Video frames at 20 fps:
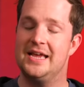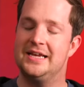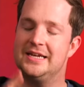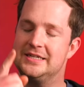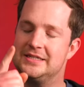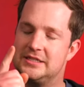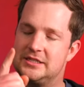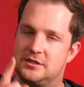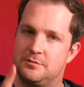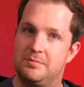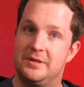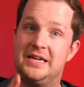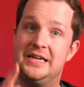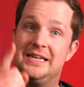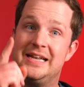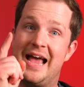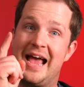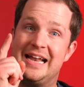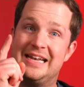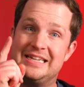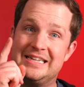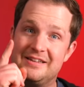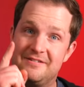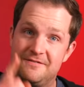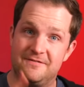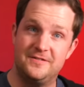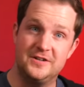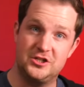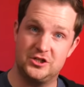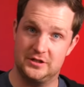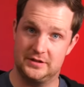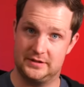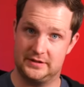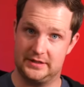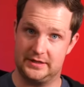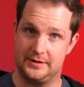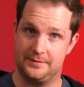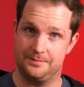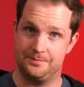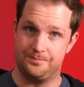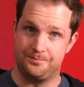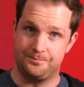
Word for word: is speed and efficiency.